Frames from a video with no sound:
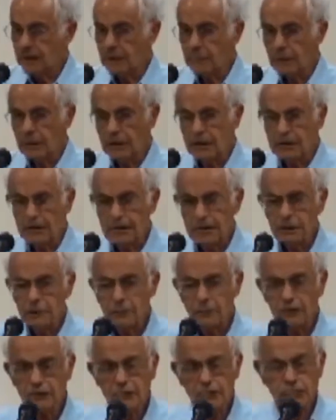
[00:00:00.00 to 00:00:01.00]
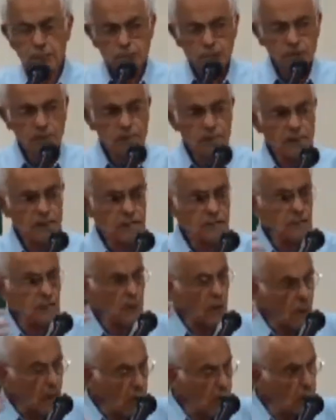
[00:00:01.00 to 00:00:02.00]
A religious person
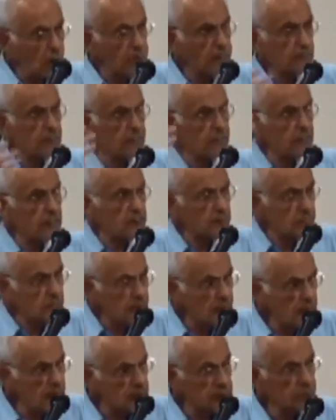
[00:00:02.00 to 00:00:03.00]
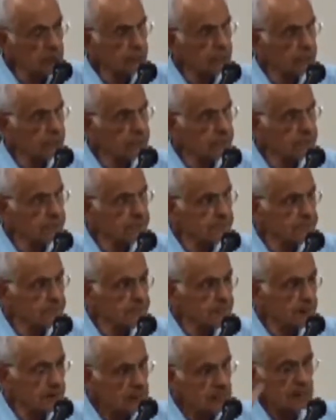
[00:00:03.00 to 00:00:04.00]
is always on the march.
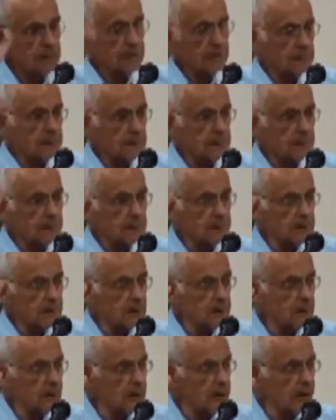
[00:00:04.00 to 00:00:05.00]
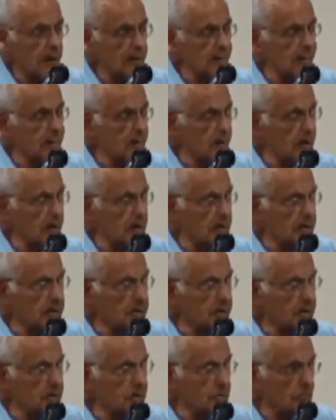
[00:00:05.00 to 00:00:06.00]
Till your last day,
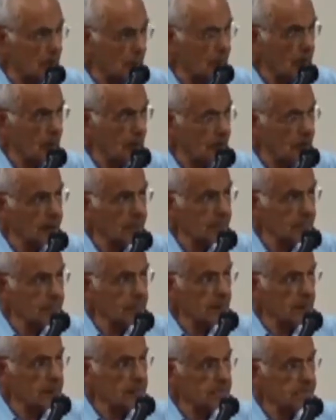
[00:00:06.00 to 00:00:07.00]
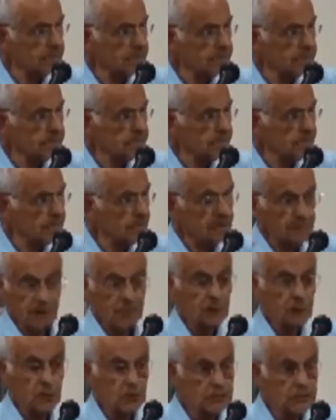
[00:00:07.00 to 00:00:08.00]
to our last day.
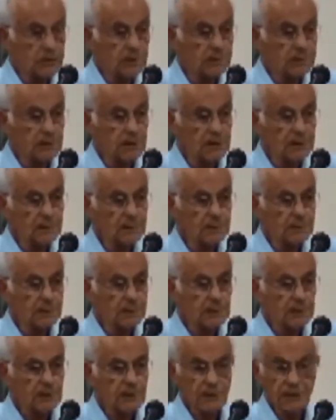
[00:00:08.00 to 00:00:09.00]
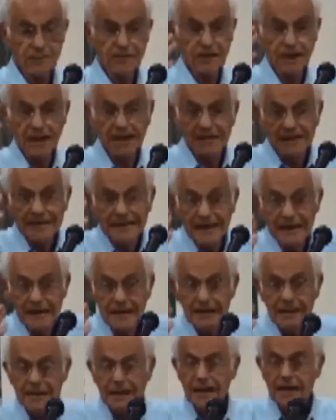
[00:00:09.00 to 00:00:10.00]
This is what it says. There's
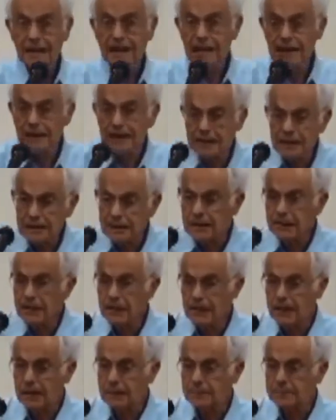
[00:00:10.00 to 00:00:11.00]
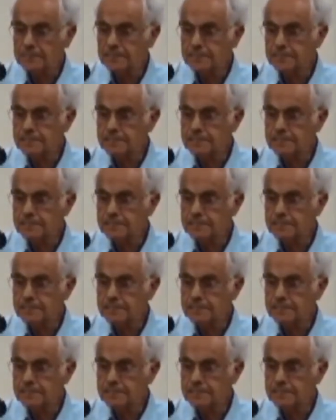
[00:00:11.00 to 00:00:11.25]
again a Lech Lecha.